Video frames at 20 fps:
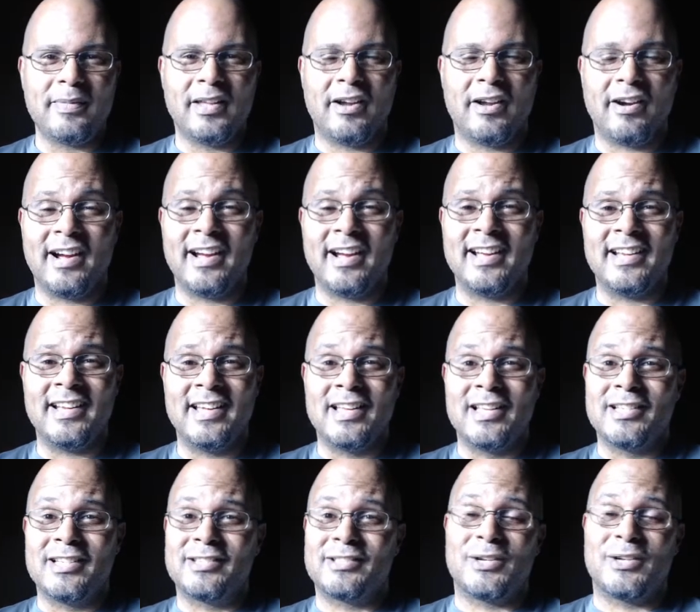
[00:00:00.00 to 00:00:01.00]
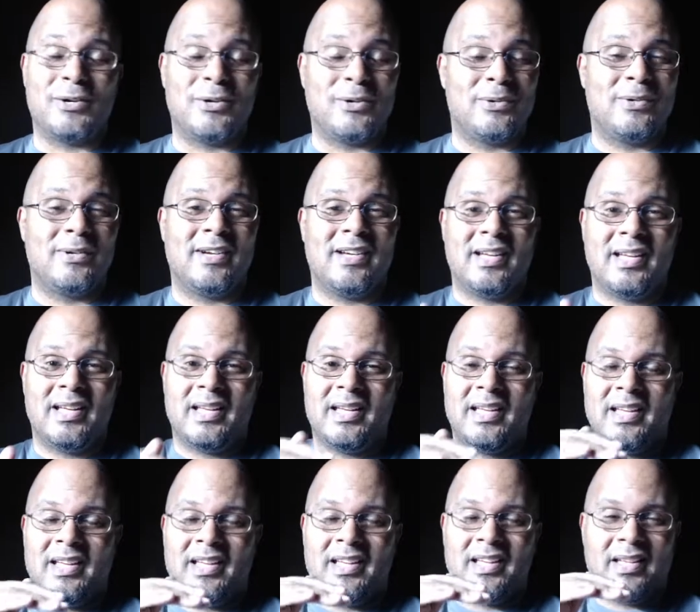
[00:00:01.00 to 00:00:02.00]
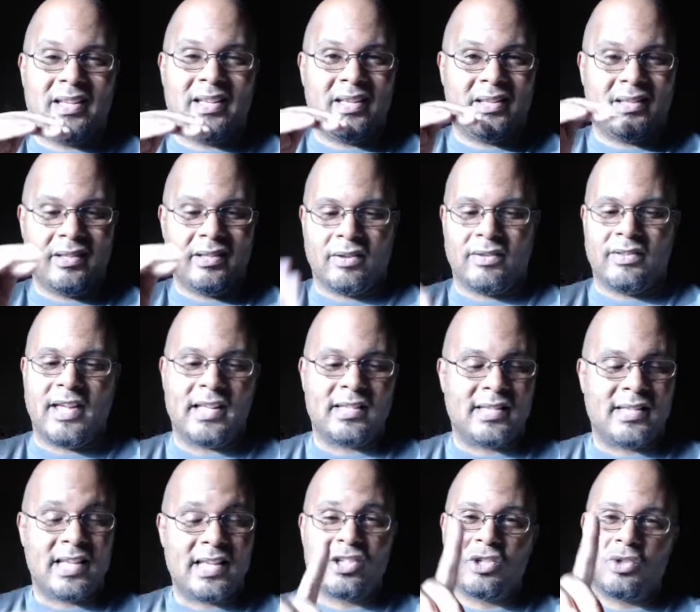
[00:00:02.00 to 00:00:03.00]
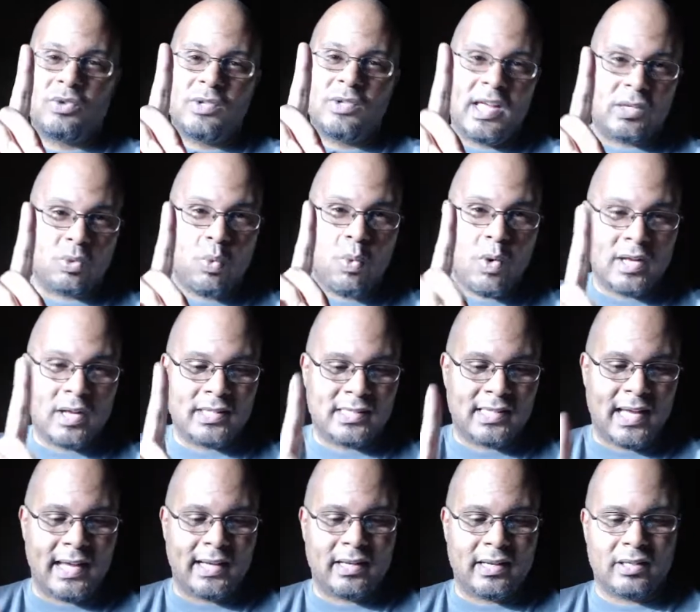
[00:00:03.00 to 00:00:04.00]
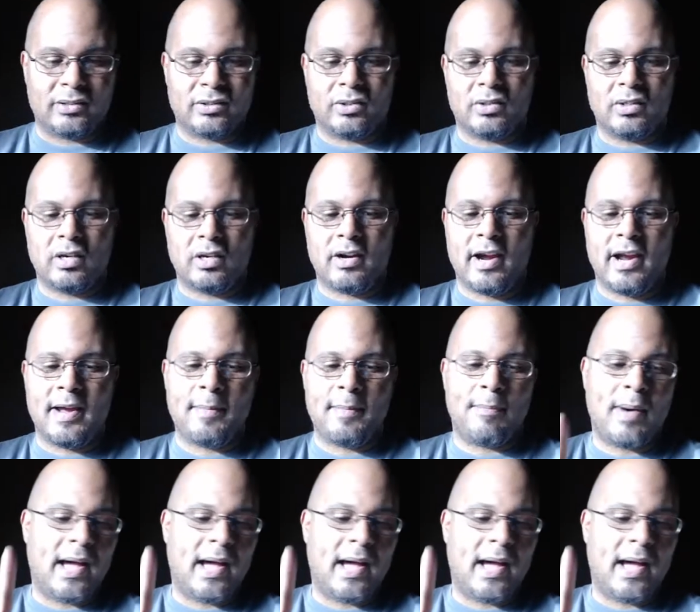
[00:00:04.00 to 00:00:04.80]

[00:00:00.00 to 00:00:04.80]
All right. So, you know, that's one side hustle. All right.